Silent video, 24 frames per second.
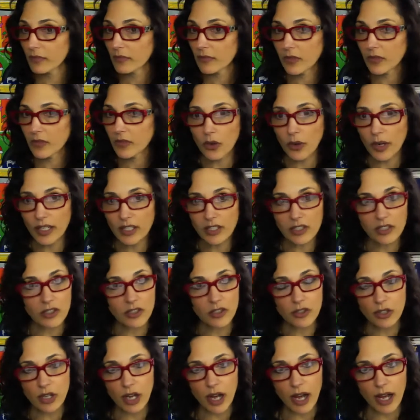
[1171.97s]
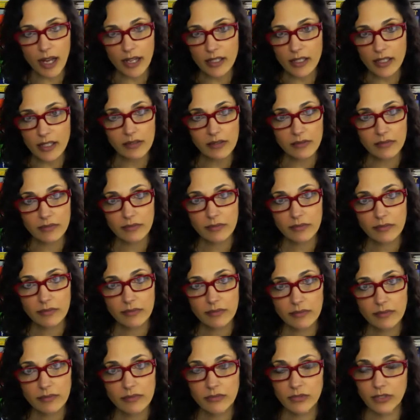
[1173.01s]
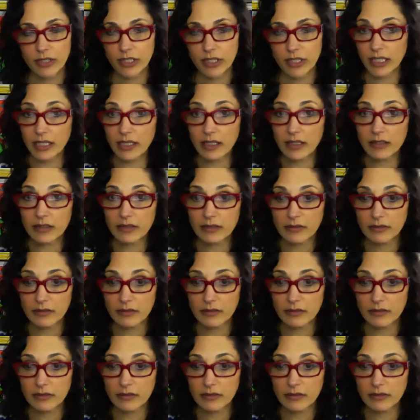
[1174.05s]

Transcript: No questions, you guys? Really?